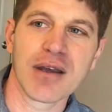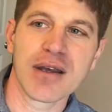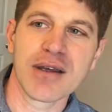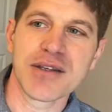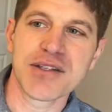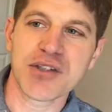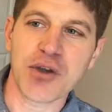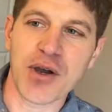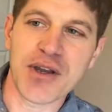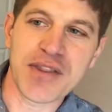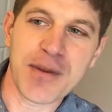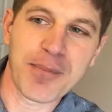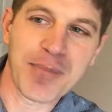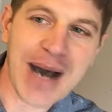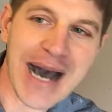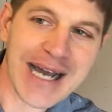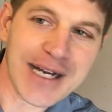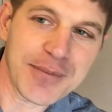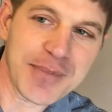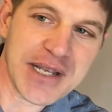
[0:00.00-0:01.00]
So at the
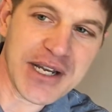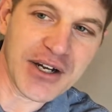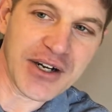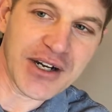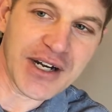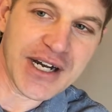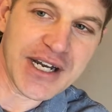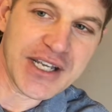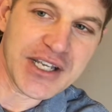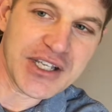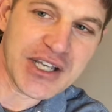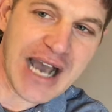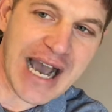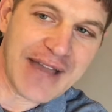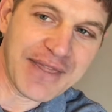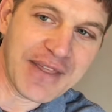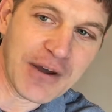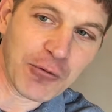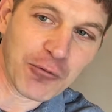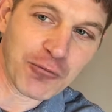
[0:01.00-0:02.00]
bottom here,
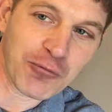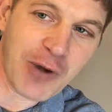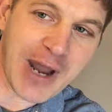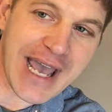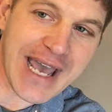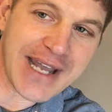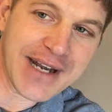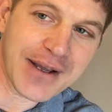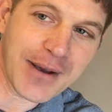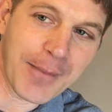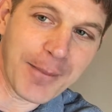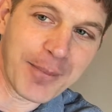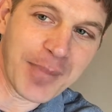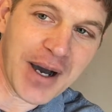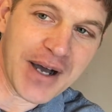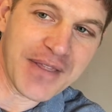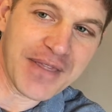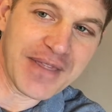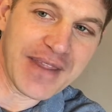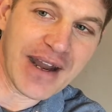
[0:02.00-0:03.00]
the red
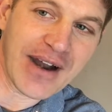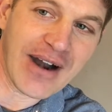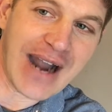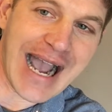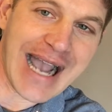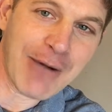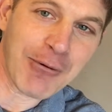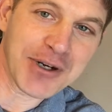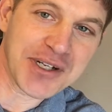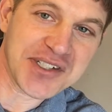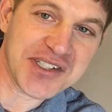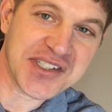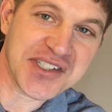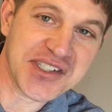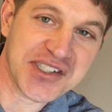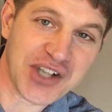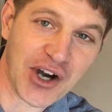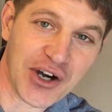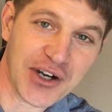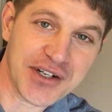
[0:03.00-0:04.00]
button there, I want to
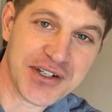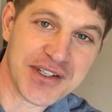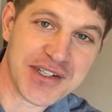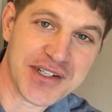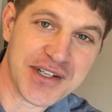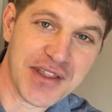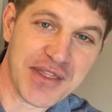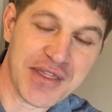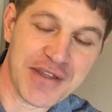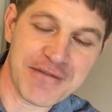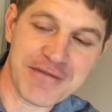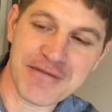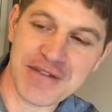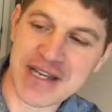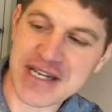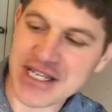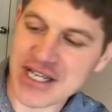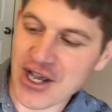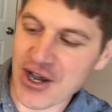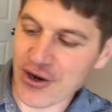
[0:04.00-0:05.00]
start the
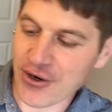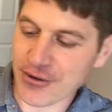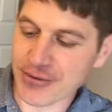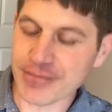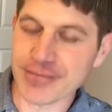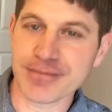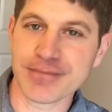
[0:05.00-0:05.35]
video.